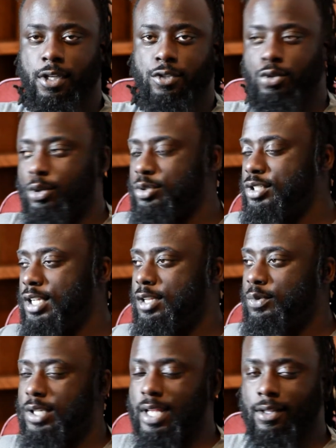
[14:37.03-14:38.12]
because you don't see
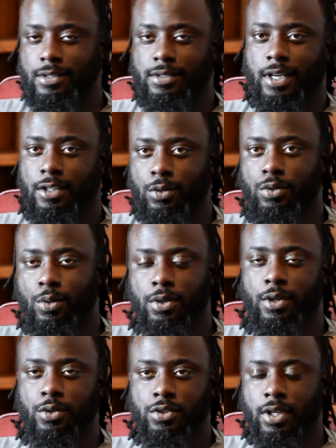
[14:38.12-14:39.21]
anyone that looks like you
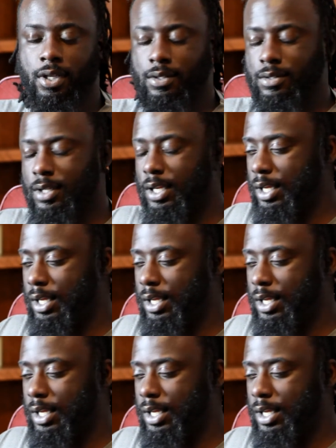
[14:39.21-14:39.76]
doing those things.